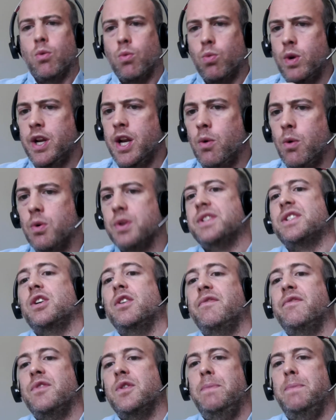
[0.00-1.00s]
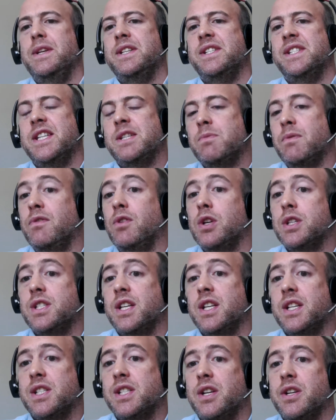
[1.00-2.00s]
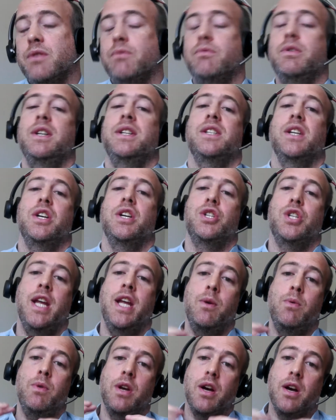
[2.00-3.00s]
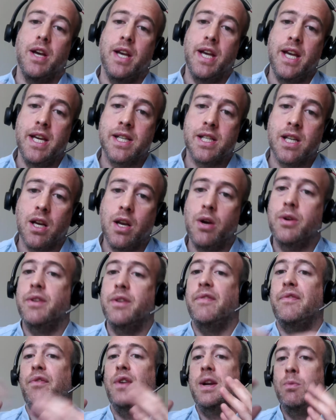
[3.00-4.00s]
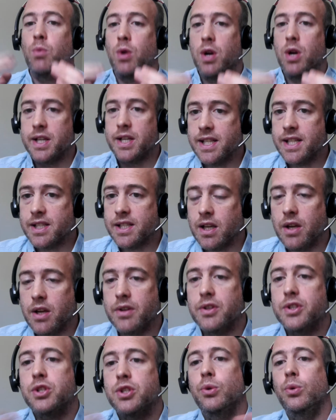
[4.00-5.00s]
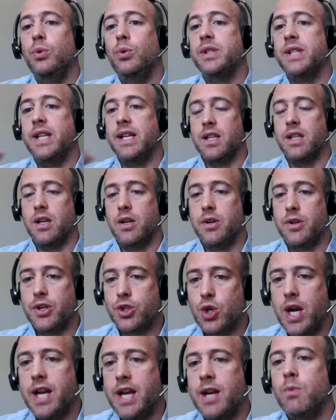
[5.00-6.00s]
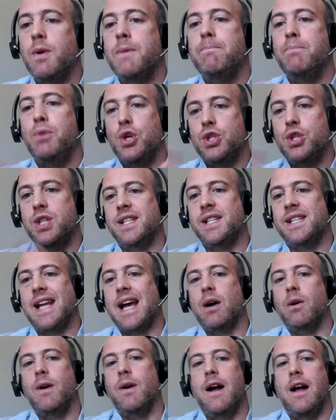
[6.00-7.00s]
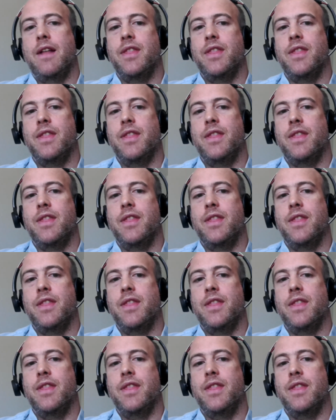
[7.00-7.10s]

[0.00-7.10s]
We know what's good for the business, we've looked at external research, and here we are, here's a load of frameworks, here's a load of tools, here's a load of training, we push this out.